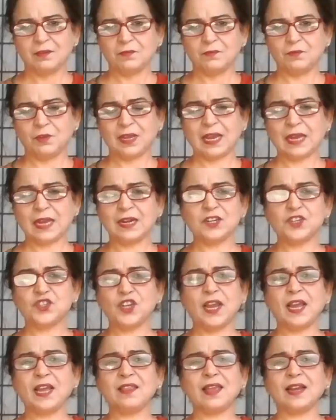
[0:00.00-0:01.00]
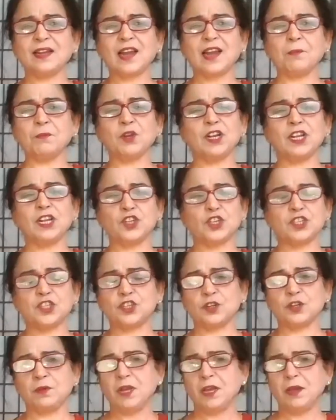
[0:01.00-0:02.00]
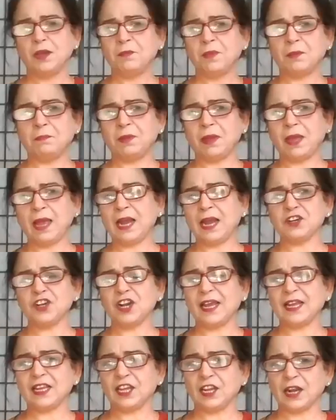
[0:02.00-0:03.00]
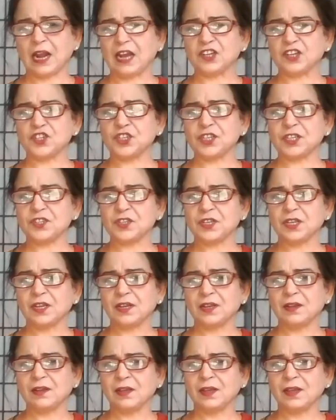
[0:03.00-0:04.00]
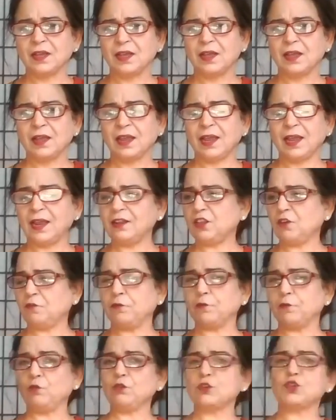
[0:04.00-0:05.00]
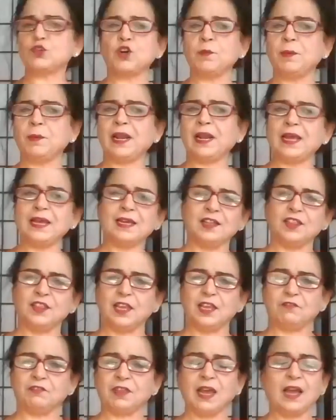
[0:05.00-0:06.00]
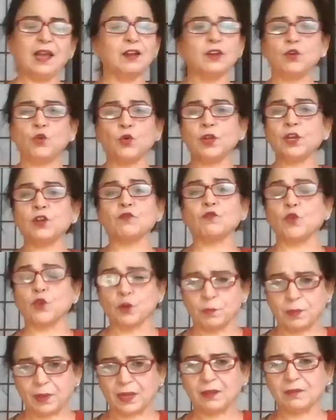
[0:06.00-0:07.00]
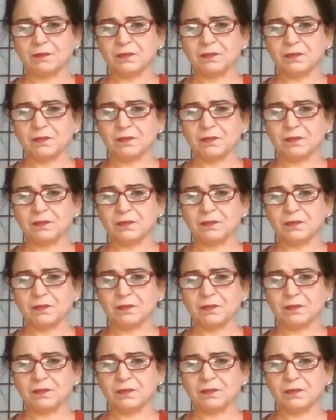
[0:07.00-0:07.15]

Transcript: We cannot say that I'm going to just act like a Rakshas and the fruit should be like a Devta. No, it won't be.